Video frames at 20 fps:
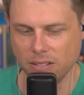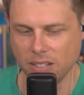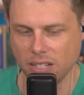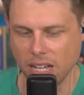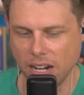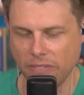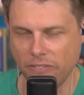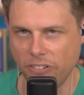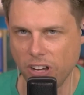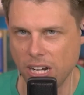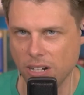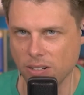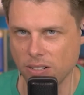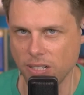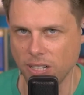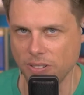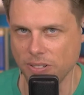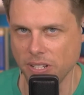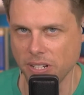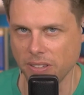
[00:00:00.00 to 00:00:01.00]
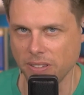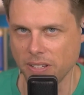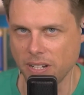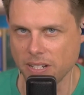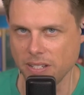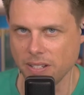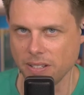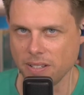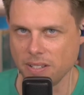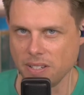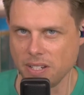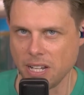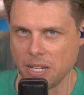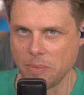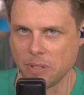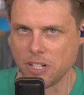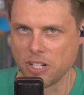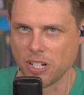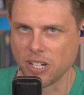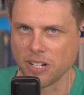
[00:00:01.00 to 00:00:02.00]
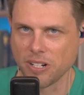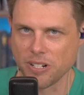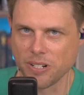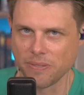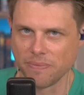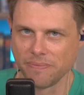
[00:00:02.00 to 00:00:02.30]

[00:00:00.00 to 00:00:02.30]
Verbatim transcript: kind of final closing thoughts on the statement, Josh.